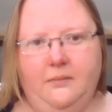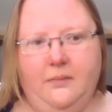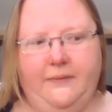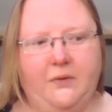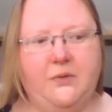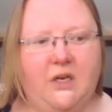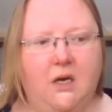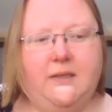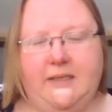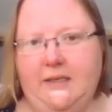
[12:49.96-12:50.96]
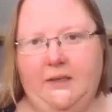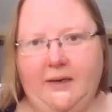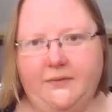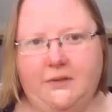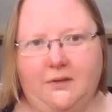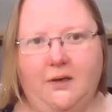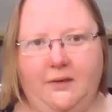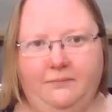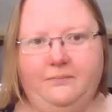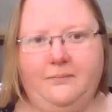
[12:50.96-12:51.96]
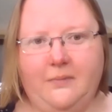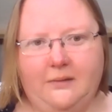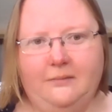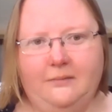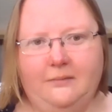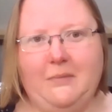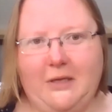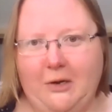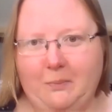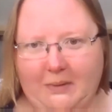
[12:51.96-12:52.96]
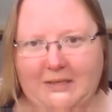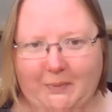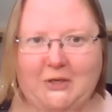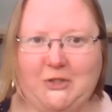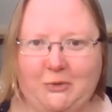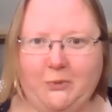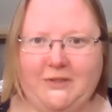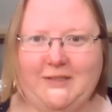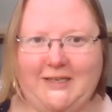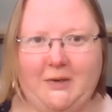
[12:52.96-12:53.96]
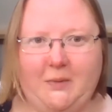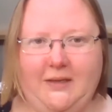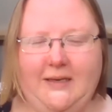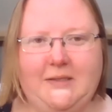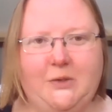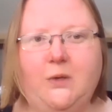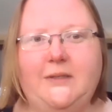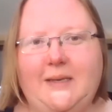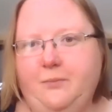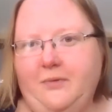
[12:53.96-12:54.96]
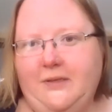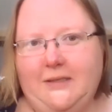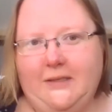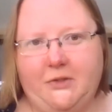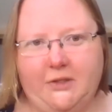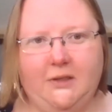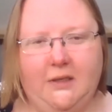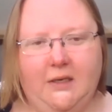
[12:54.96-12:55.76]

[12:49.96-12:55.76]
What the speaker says: If you start it, you have to kind of, it's because you want to stick with it. It's not a temporary solution,